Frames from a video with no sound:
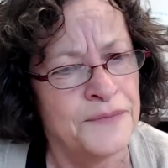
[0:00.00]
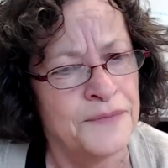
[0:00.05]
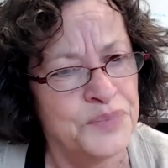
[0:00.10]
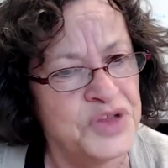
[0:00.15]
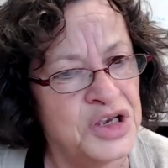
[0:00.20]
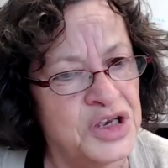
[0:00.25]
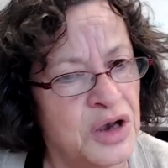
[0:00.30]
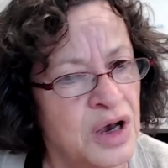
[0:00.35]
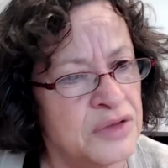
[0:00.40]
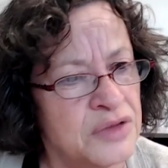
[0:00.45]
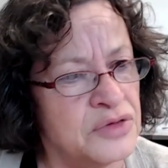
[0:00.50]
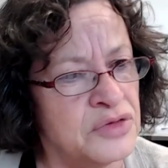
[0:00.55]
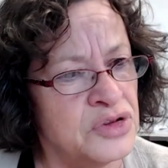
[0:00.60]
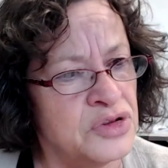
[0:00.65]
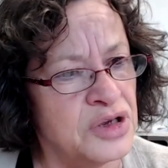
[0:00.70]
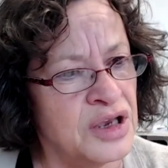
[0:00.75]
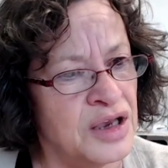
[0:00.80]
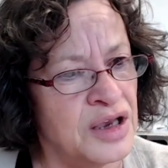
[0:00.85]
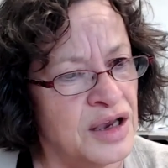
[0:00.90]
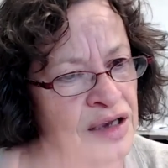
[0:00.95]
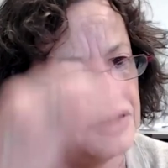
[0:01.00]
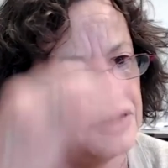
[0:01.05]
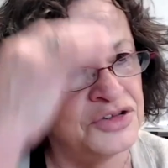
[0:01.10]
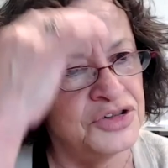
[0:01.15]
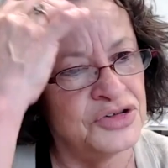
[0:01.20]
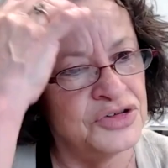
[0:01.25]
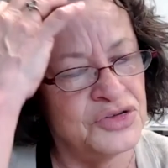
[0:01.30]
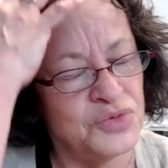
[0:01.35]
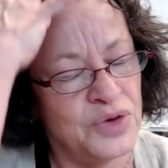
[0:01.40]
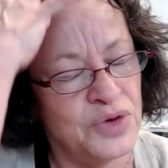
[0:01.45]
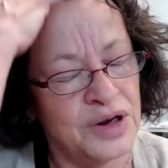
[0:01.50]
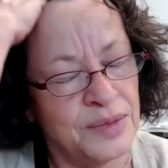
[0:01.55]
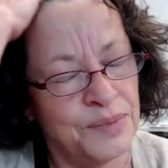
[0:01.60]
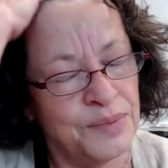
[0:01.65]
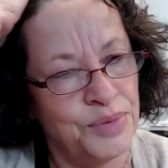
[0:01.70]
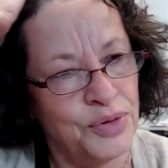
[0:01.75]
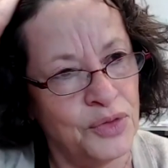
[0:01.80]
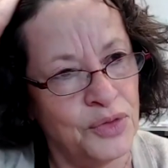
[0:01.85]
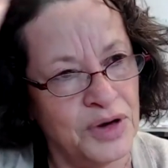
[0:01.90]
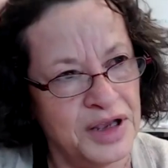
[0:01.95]
The other thing I just want
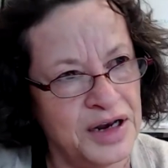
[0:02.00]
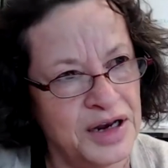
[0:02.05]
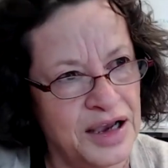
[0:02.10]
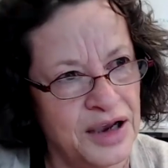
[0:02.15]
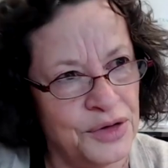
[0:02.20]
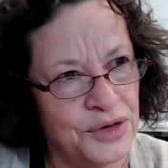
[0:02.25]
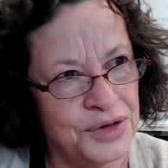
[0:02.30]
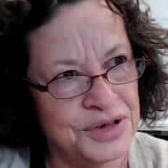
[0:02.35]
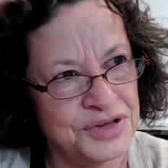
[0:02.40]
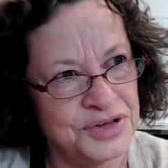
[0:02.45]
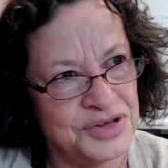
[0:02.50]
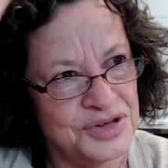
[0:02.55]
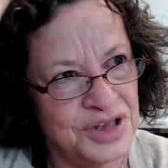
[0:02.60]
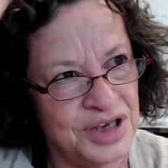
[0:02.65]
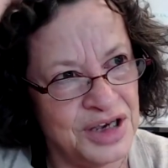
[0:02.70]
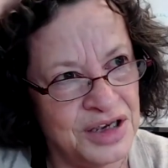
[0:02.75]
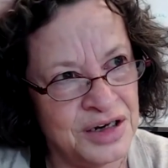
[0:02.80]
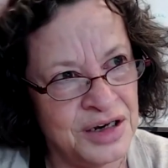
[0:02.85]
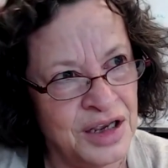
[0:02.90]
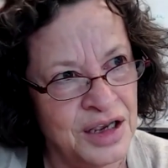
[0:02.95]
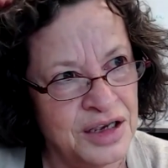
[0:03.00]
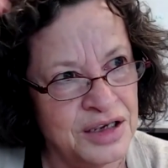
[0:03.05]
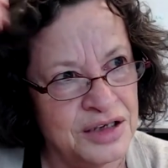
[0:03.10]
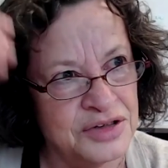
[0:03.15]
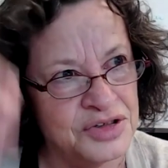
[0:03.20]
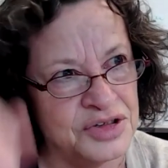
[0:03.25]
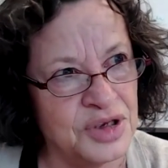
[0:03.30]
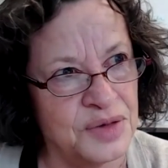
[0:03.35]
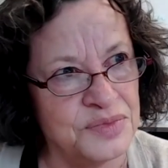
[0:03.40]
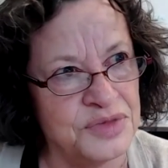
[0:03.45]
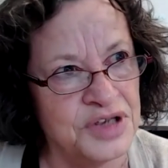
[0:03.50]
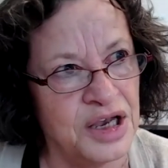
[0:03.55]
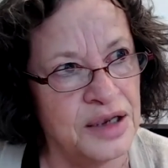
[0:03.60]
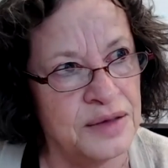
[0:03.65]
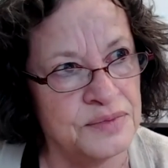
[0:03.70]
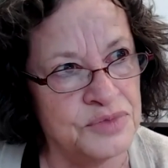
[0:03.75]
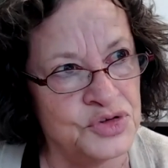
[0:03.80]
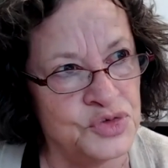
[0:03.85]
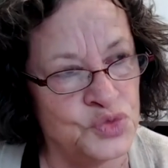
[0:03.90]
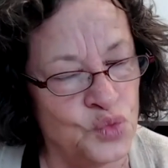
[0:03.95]
to point out is that
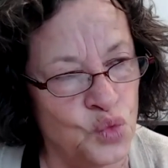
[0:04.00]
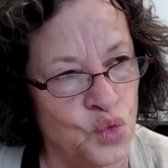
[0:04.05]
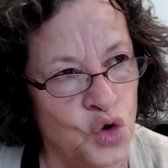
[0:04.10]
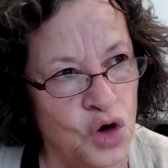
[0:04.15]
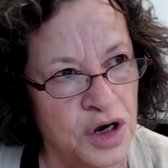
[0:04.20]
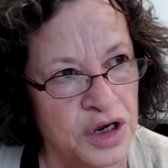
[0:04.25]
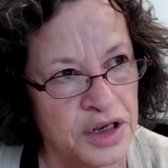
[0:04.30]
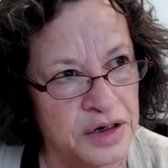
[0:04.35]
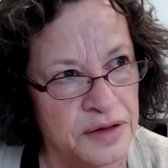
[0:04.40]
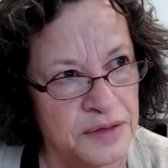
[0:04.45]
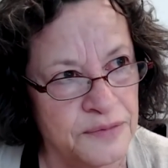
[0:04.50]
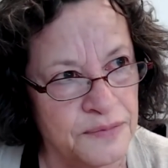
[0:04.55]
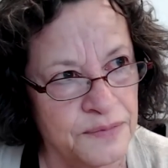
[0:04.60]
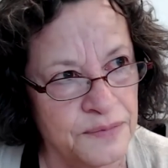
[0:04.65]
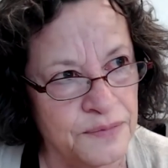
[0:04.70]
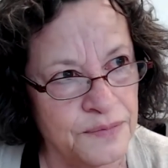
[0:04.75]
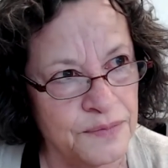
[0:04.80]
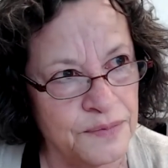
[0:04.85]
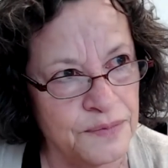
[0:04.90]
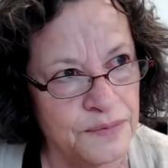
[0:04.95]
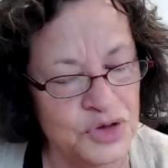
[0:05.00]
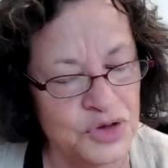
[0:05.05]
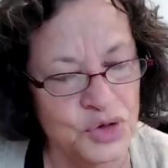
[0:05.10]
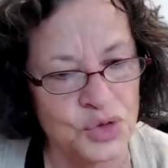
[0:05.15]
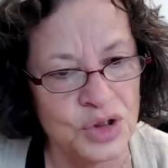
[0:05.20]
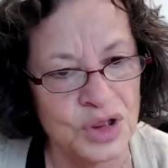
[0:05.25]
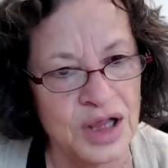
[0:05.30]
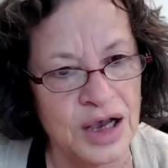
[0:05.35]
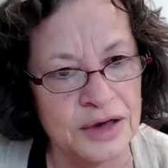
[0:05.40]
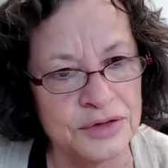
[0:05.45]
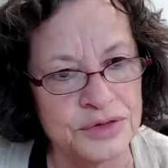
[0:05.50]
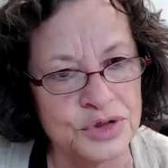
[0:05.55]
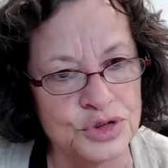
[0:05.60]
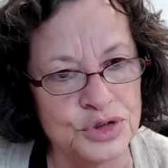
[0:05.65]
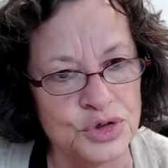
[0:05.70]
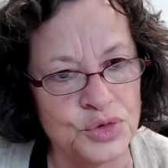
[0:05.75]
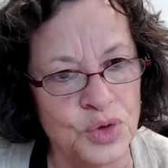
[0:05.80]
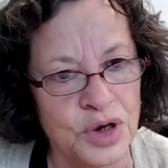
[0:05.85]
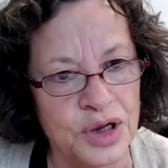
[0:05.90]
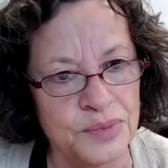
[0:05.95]
sometimes what you're allowed to
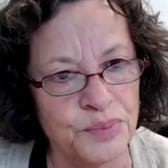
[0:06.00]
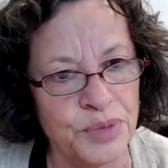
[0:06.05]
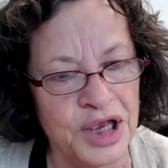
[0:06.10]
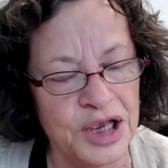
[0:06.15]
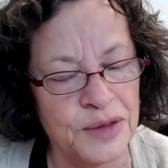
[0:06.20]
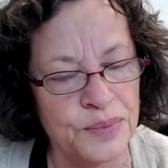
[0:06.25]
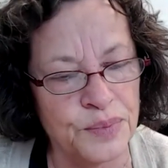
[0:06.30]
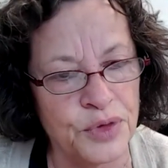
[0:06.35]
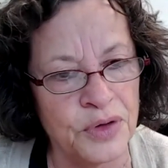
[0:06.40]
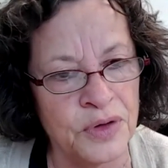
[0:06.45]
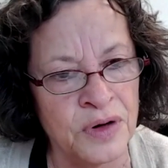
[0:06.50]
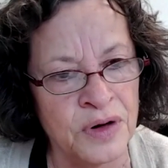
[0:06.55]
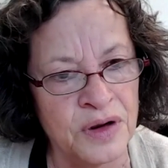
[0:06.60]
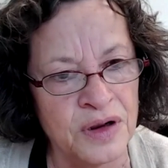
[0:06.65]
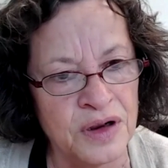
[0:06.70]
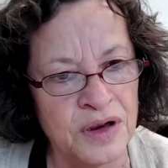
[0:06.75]
do on paper